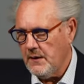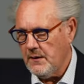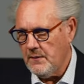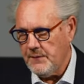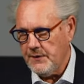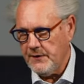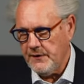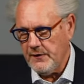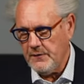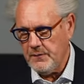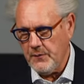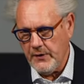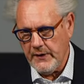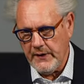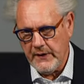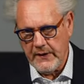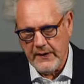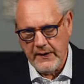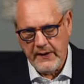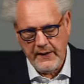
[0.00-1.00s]
But this morning
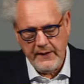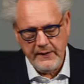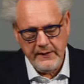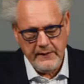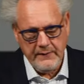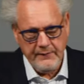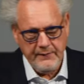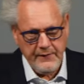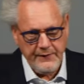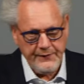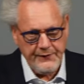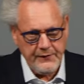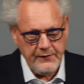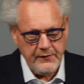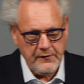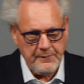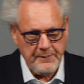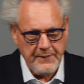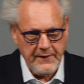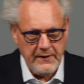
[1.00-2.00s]
I want to
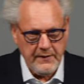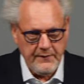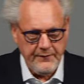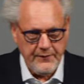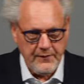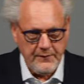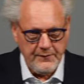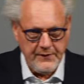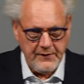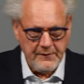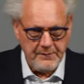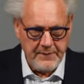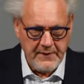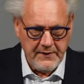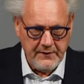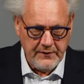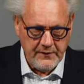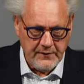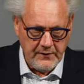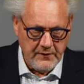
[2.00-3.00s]
speak from this
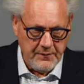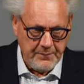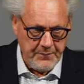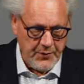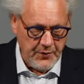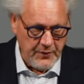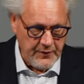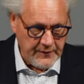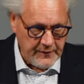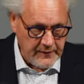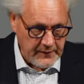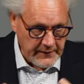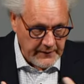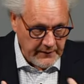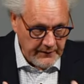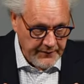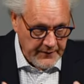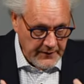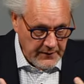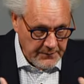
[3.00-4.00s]
passage personally,
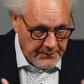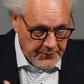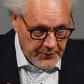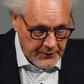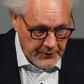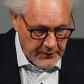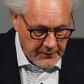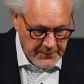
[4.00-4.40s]
very personally.